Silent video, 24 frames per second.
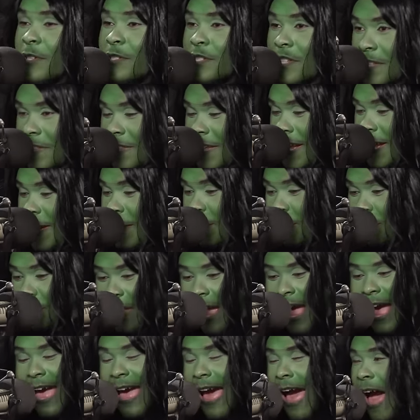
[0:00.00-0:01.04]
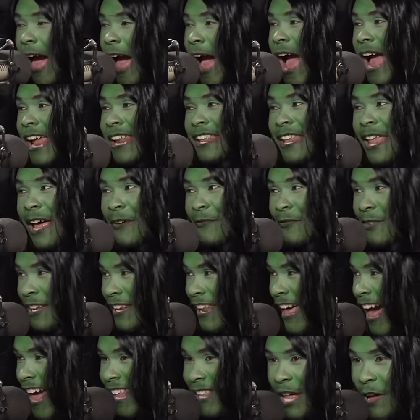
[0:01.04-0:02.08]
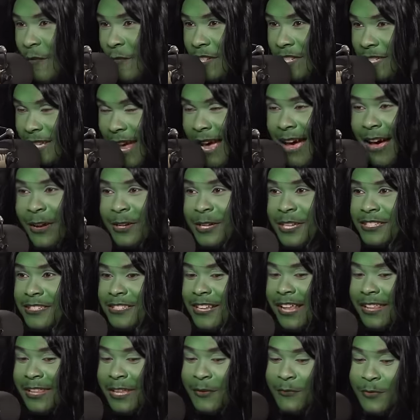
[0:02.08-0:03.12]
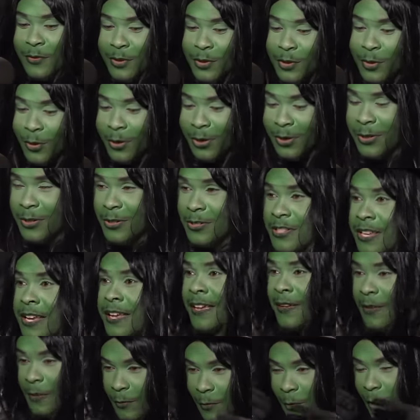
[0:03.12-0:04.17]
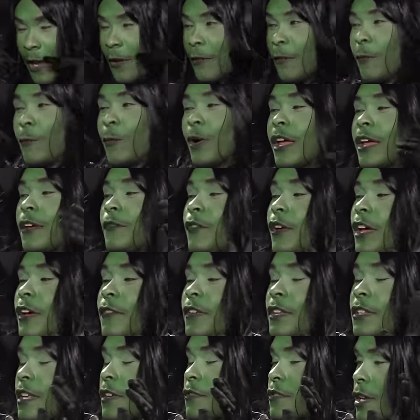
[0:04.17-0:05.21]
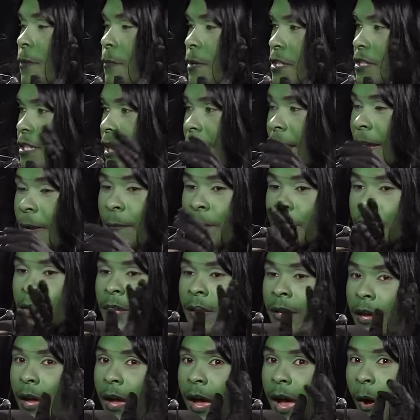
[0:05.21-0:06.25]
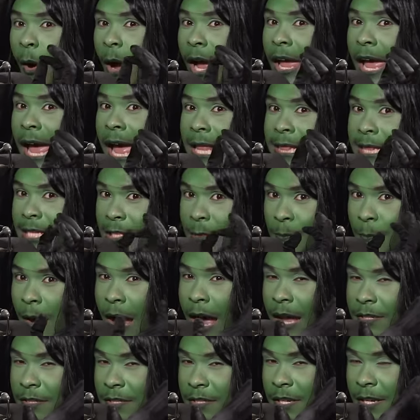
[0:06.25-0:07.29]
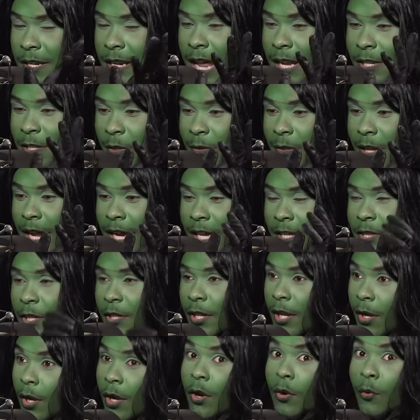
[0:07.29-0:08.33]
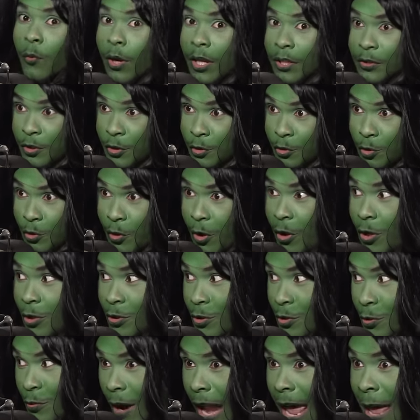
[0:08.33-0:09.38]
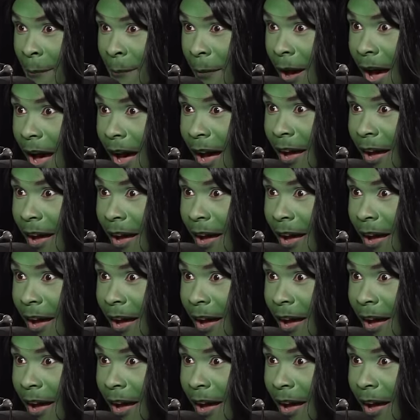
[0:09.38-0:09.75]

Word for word: the thing. I, I, I love it. I love Italians and I love New Yorkers. if, if, if someone is like, oh, I had this pasta and I don't like it. They're like, well, did you go to grandma,